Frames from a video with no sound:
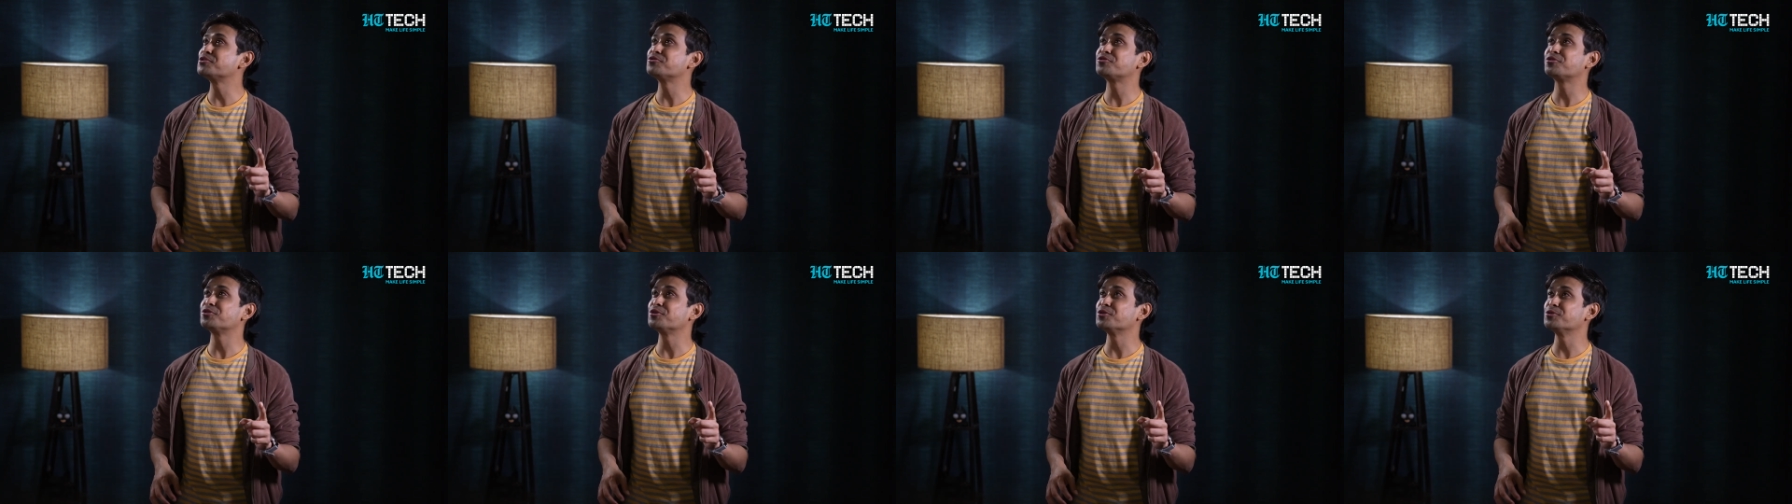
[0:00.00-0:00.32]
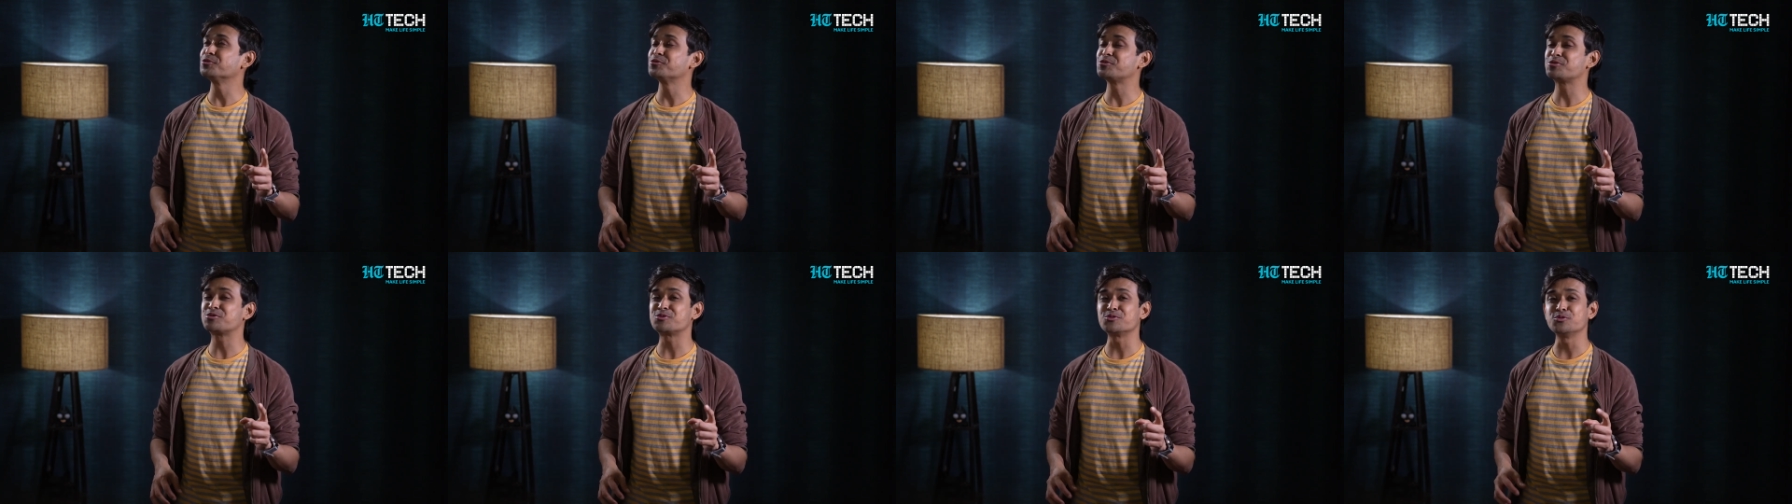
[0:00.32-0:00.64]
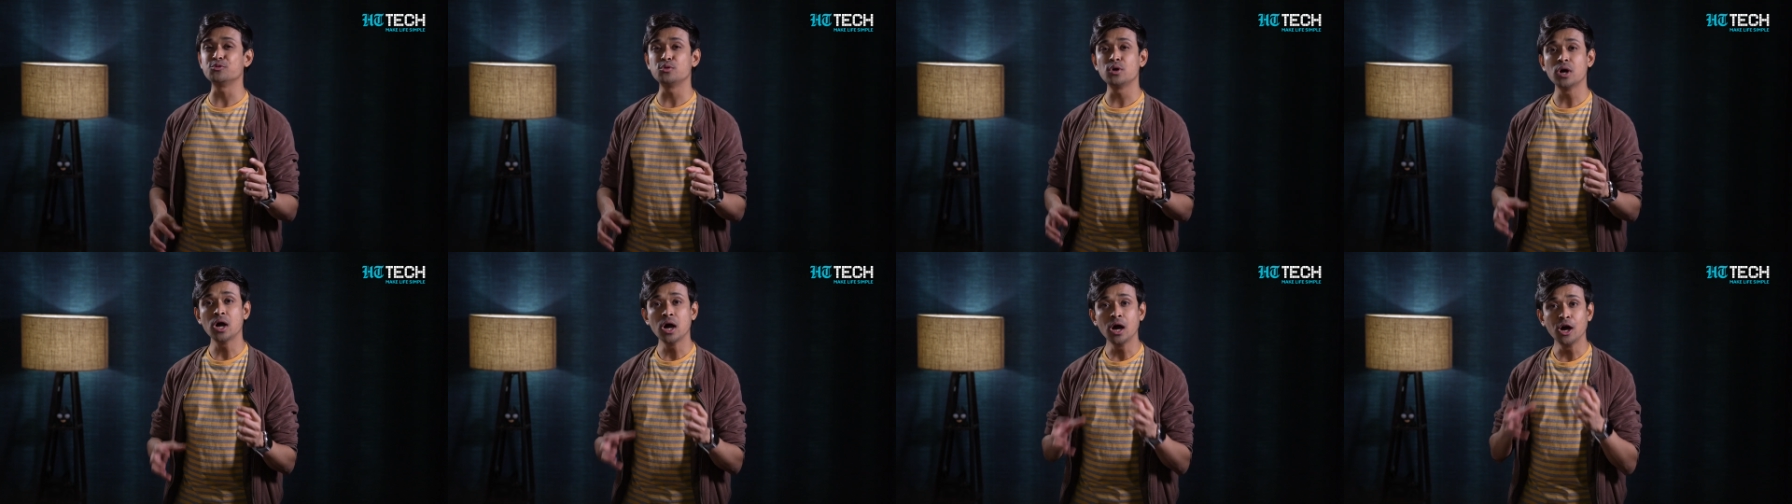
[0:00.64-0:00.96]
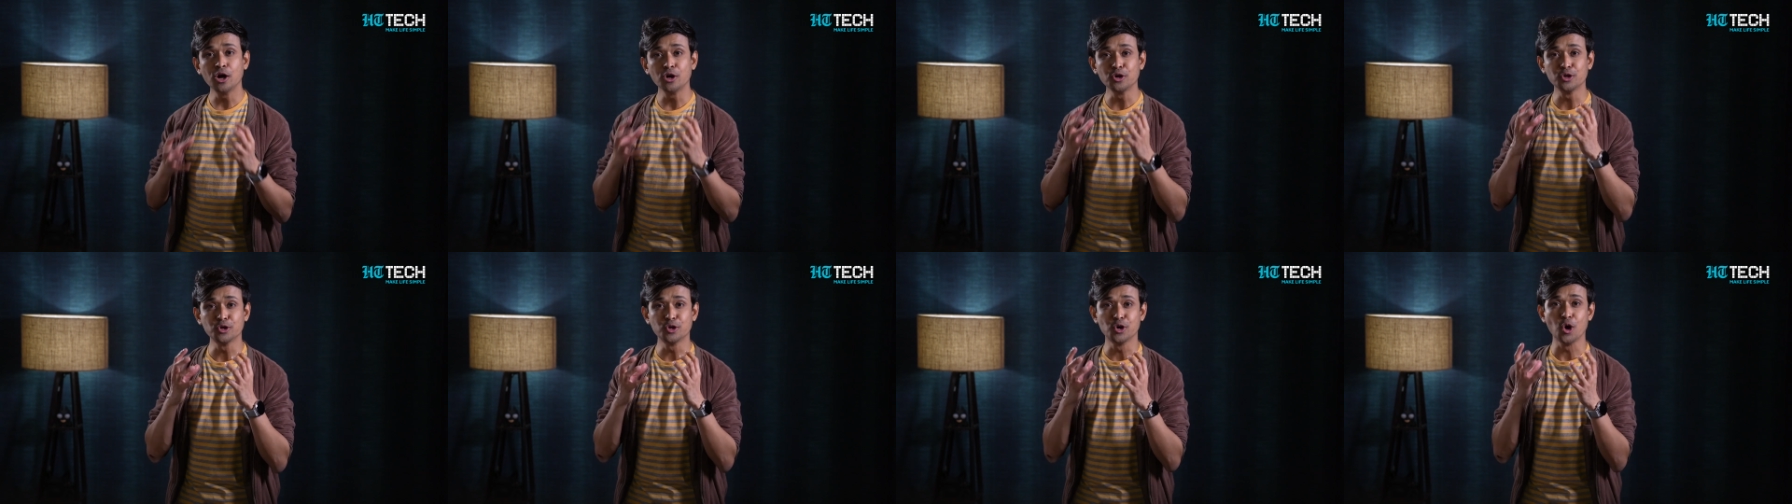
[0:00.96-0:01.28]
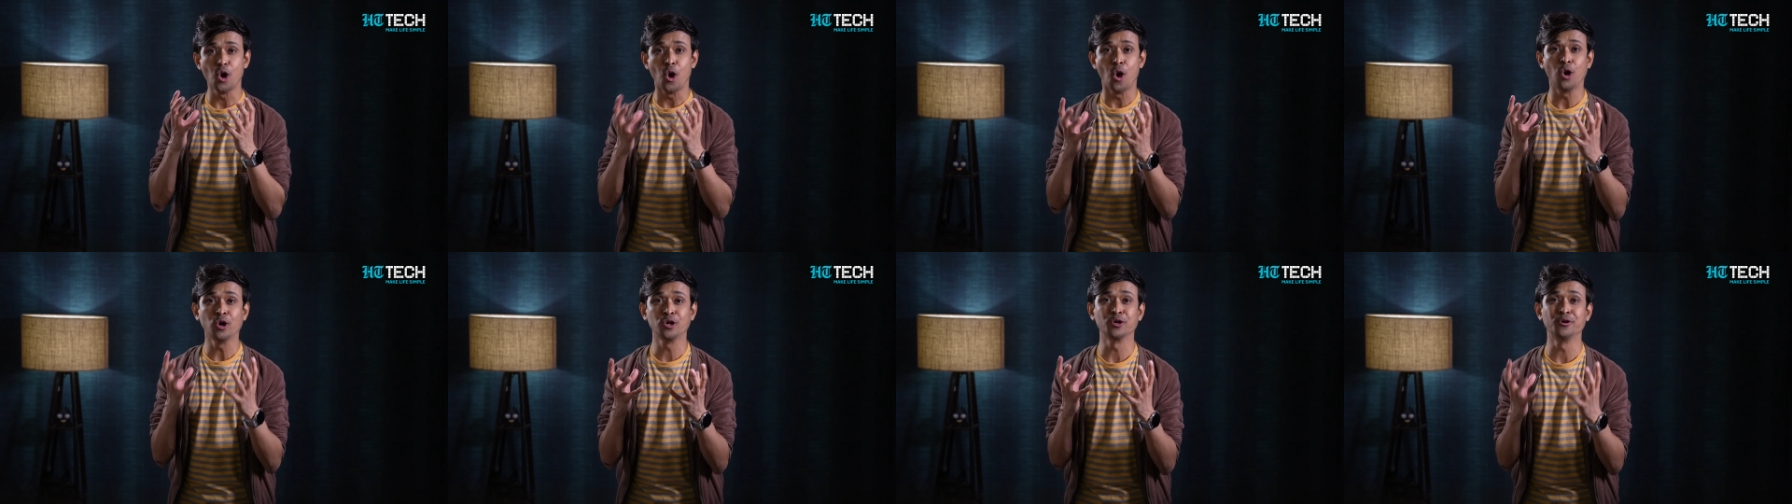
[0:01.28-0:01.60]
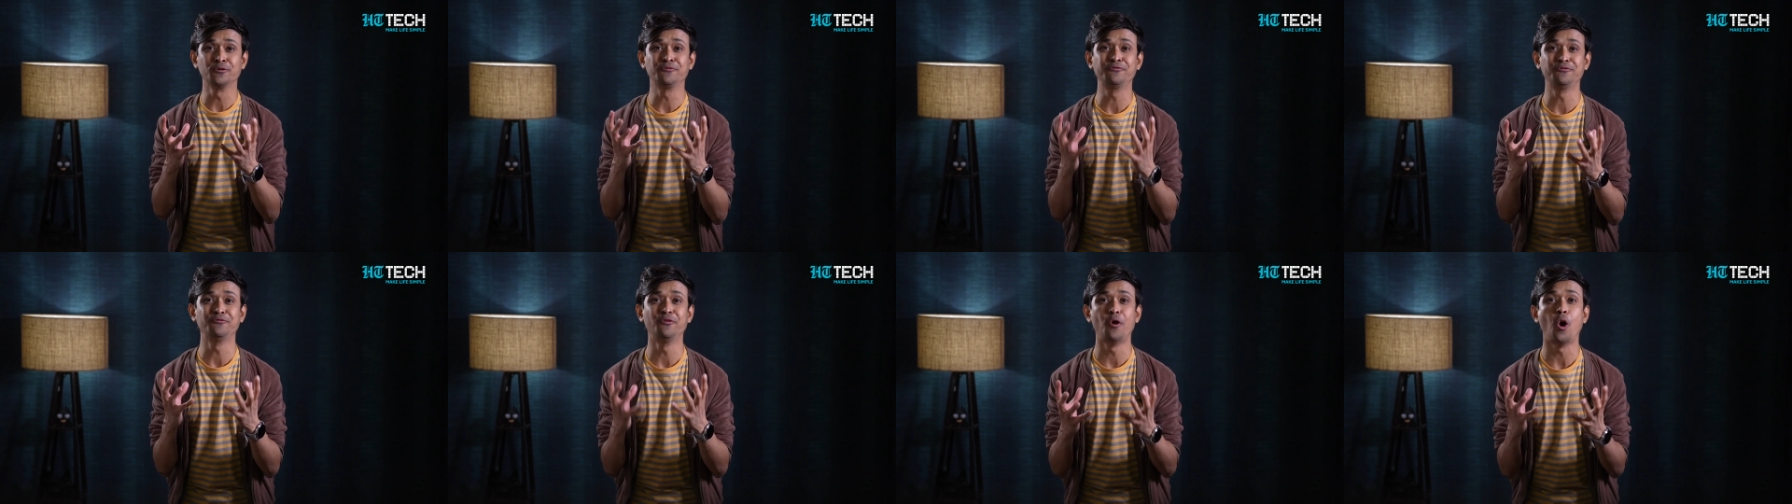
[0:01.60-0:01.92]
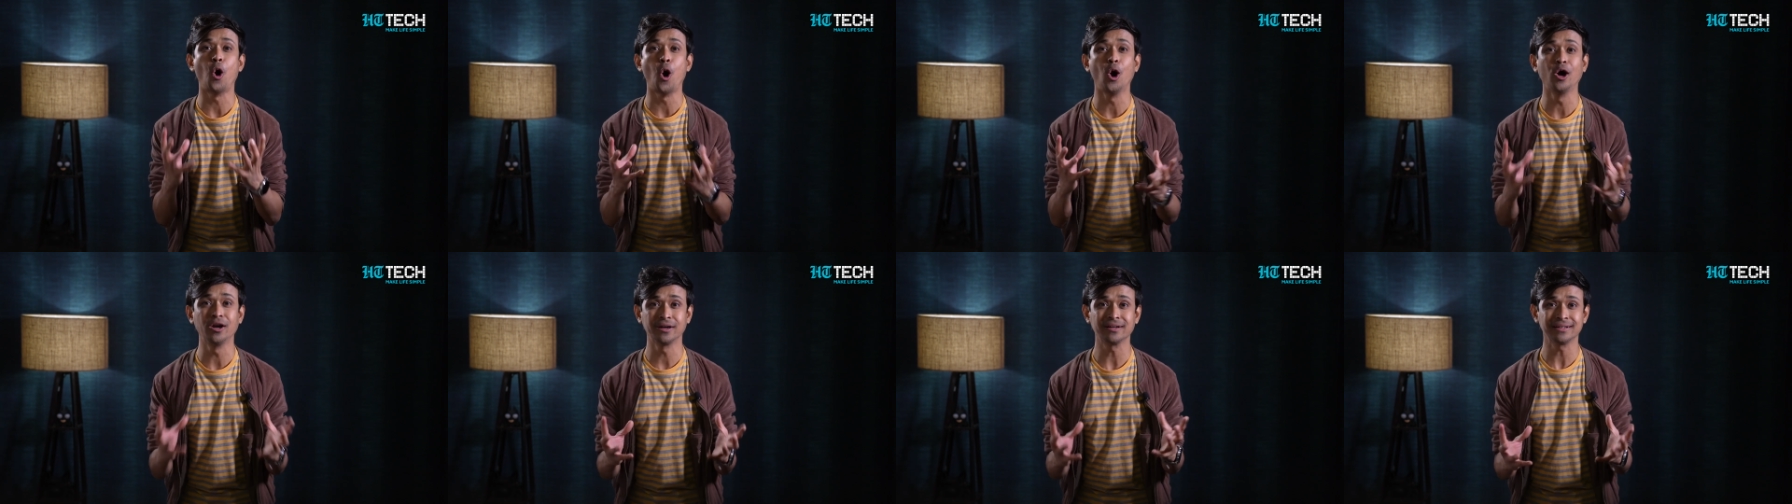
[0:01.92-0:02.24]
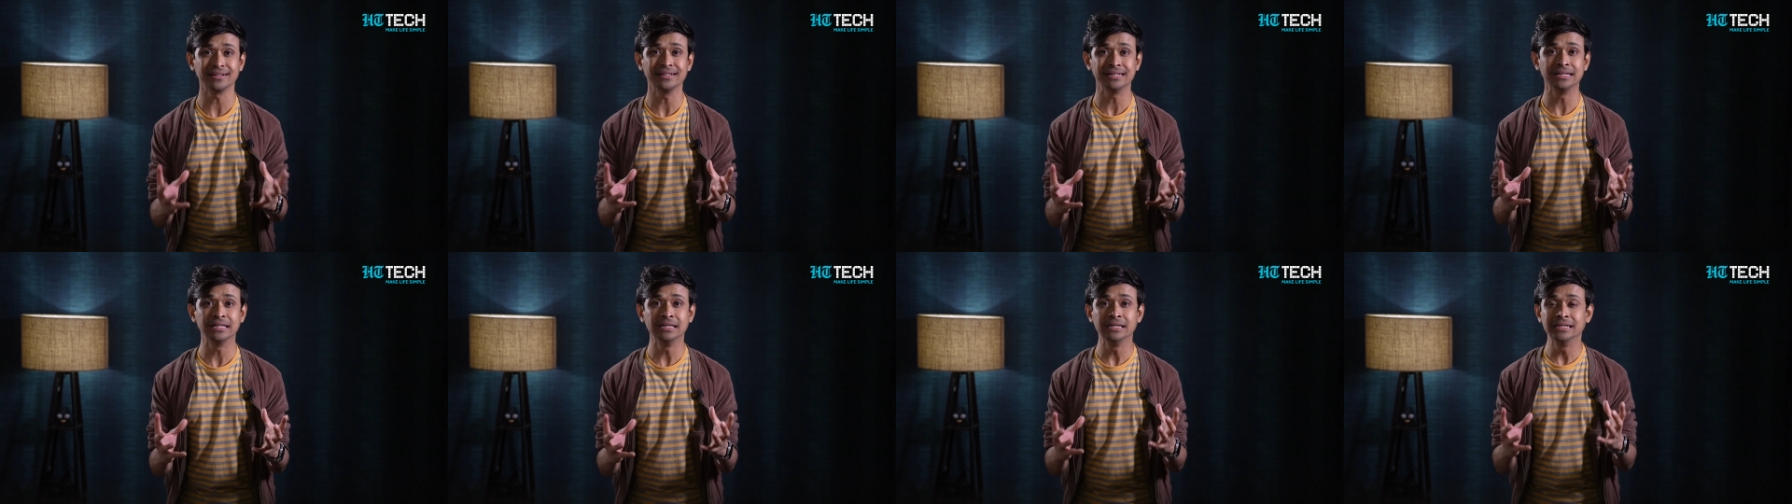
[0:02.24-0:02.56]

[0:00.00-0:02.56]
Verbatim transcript: introduced to God of War.